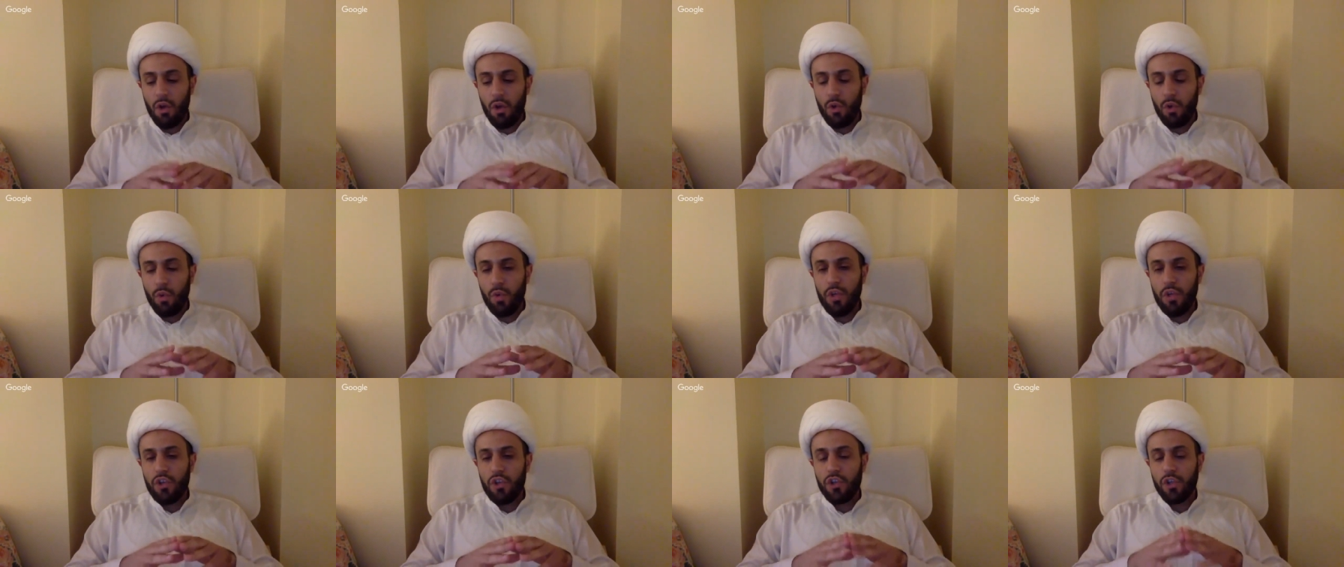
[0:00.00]

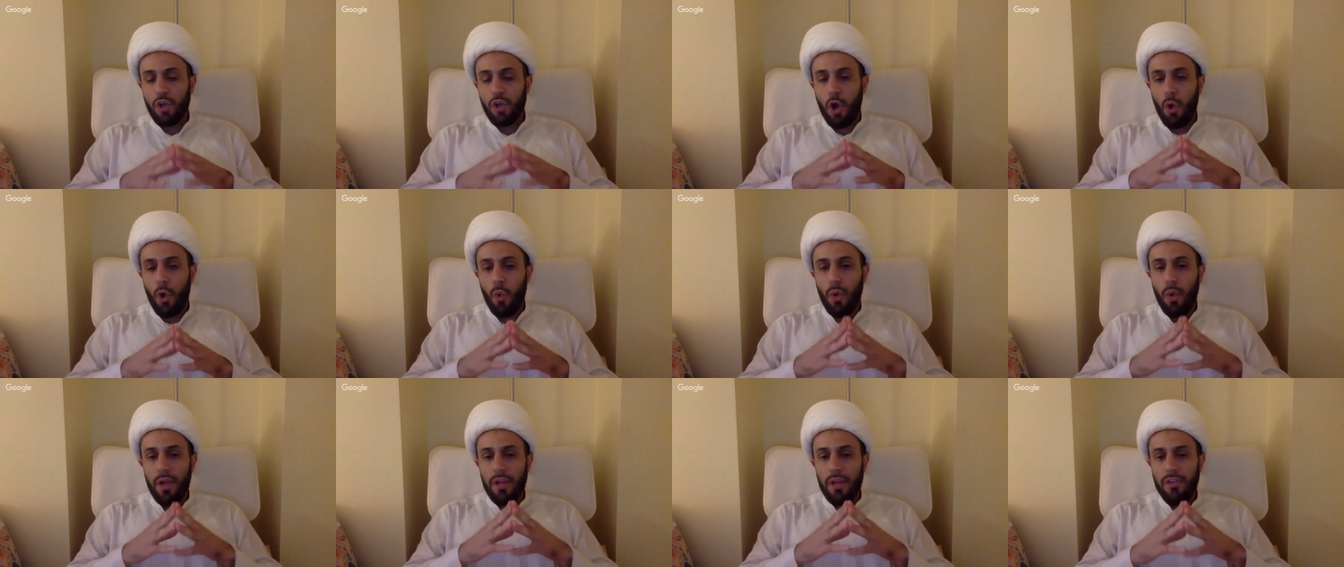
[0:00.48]
we should
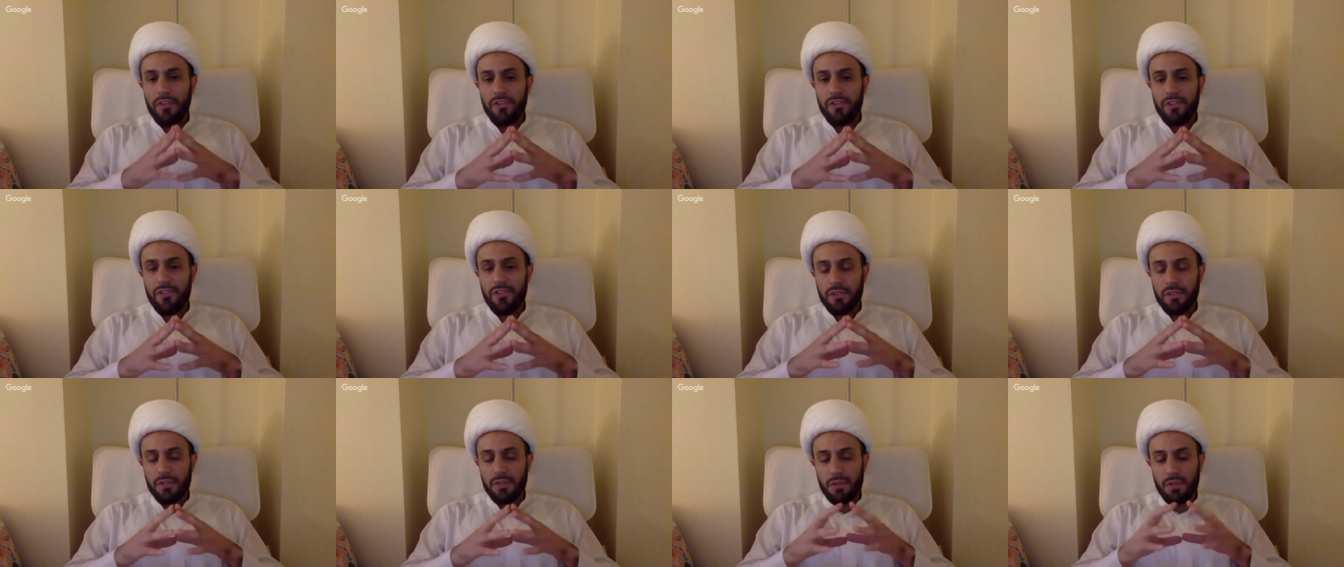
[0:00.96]

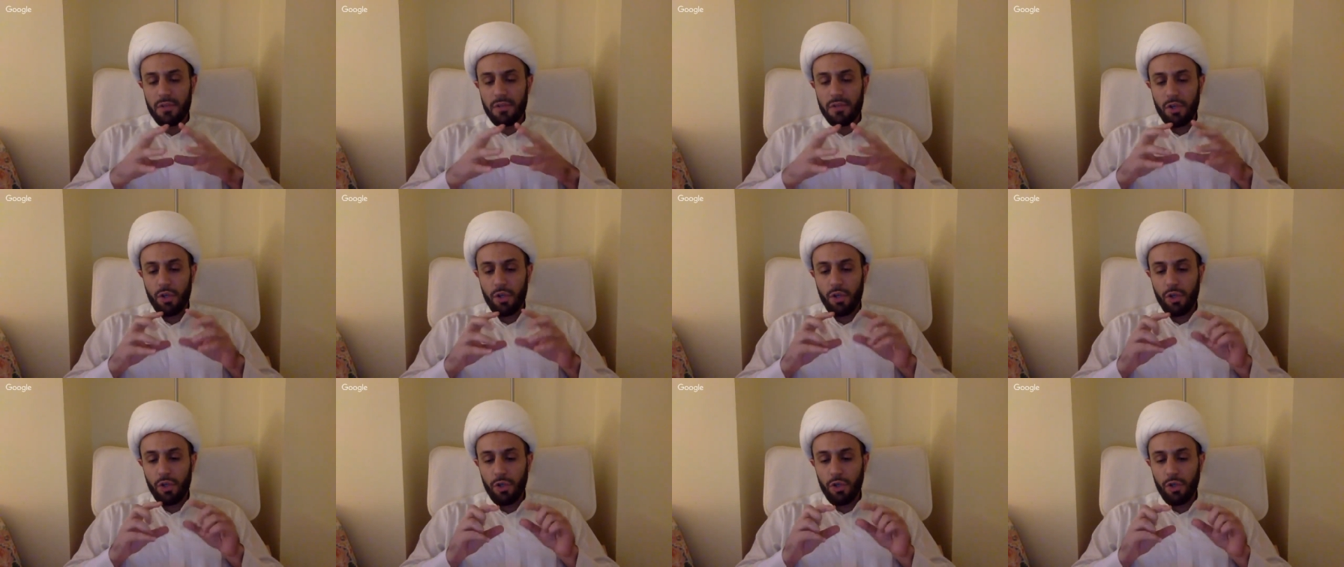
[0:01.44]
always
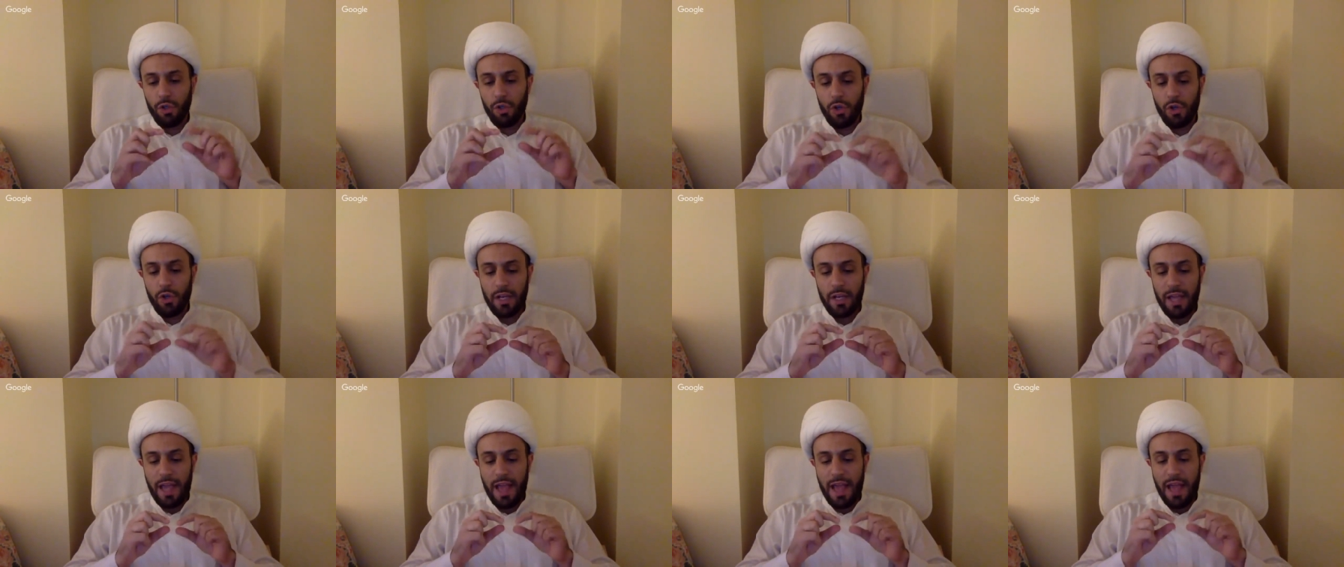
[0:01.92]

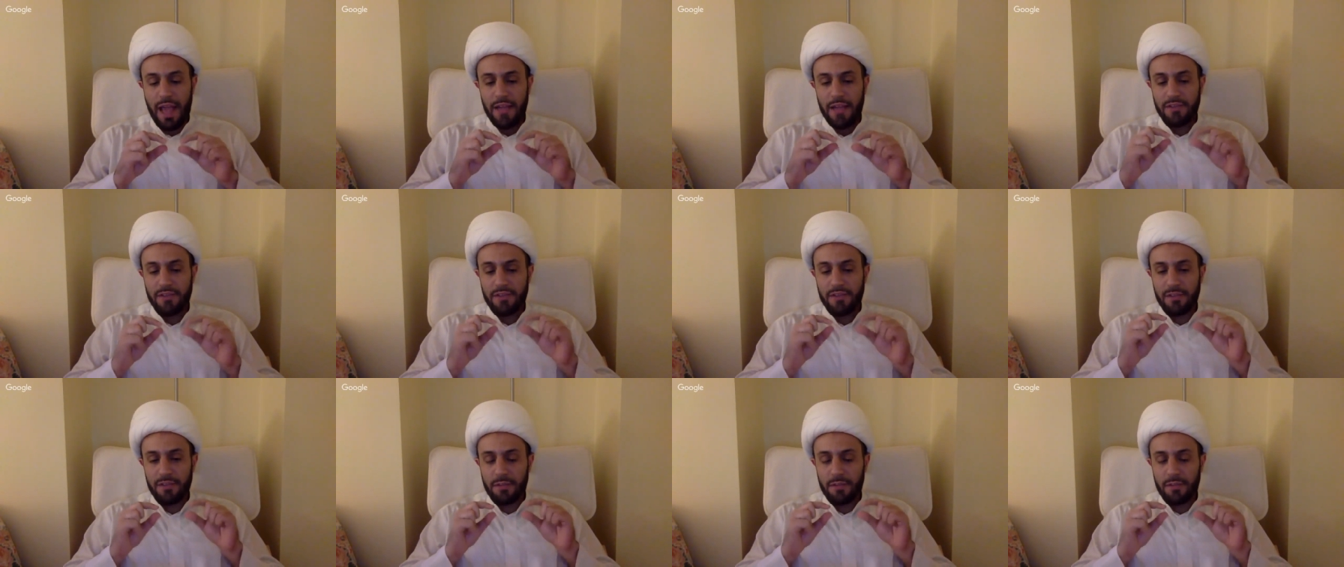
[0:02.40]
look
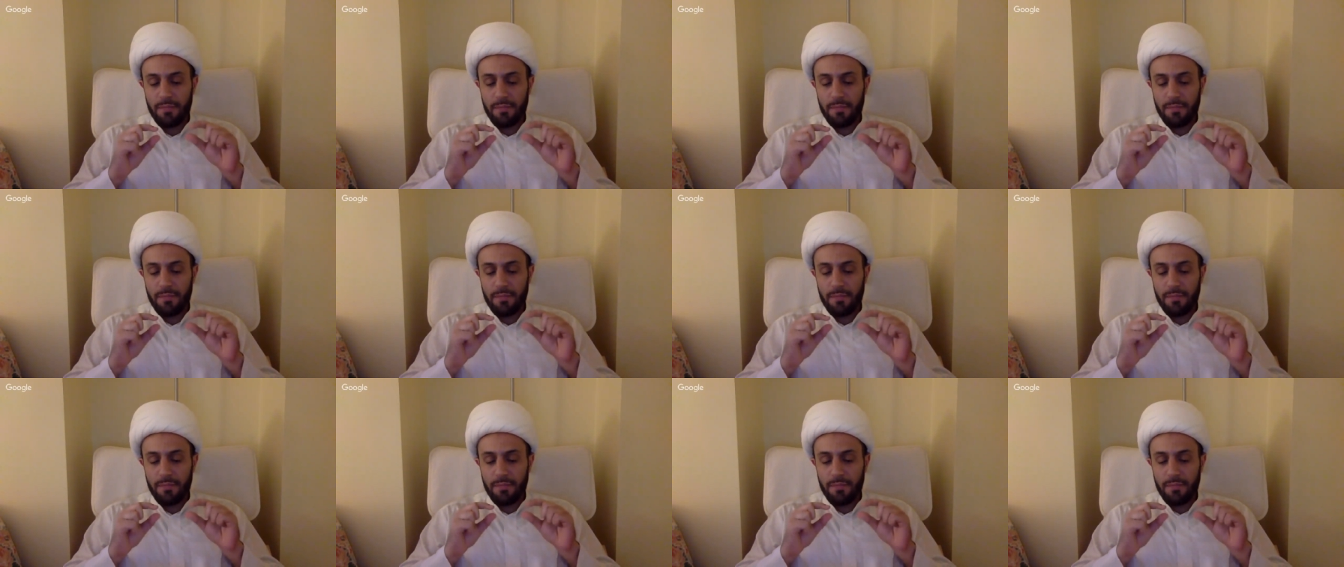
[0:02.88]
at